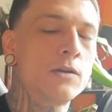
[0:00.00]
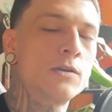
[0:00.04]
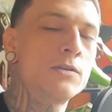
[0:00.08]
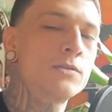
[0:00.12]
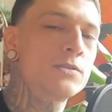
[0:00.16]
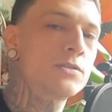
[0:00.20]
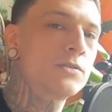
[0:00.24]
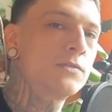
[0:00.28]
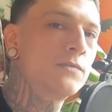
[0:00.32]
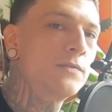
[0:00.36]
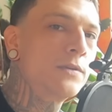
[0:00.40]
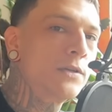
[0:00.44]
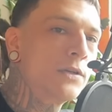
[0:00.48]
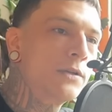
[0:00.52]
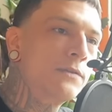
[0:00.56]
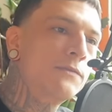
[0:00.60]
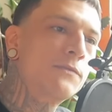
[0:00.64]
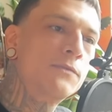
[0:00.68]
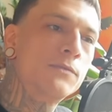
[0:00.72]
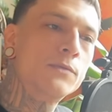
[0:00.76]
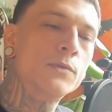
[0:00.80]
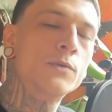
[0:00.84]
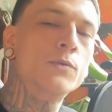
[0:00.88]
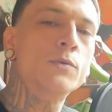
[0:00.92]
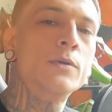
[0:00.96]
are also very
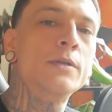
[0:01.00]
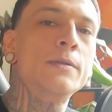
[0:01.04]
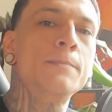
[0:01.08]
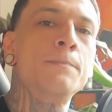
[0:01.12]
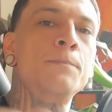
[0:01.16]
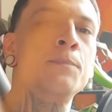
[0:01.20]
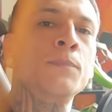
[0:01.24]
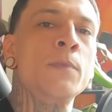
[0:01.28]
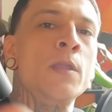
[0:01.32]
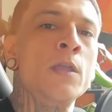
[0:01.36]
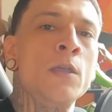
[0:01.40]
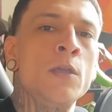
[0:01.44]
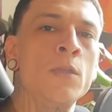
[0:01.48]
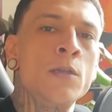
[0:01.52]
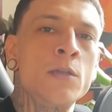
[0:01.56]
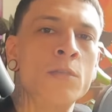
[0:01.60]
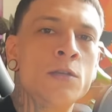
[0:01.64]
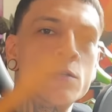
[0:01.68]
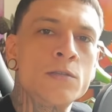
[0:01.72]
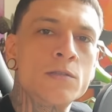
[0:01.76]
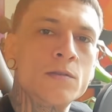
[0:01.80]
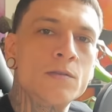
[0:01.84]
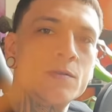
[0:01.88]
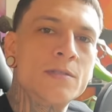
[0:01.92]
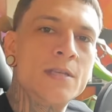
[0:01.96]
fluid.
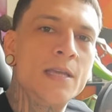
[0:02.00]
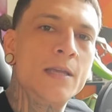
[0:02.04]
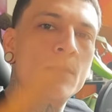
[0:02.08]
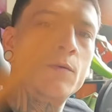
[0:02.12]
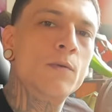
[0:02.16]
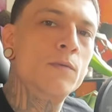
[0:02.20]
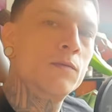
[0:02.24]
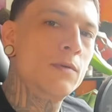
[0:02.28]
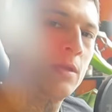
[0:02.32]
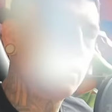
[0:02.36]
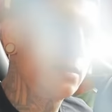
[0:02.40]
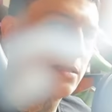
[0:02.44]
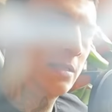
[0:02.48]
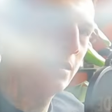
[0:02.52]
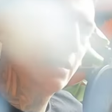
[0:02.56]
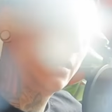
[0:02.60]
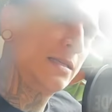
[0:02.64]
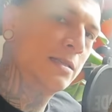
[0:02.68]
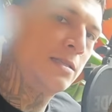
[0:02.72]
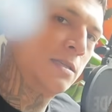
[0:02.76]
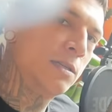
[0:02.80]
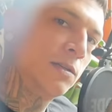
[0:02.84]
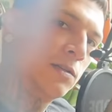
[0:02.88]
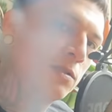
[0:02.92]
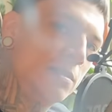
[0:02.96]
So take what
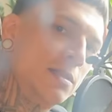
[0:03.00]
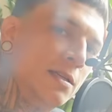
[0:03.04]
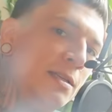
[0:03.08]
resonates here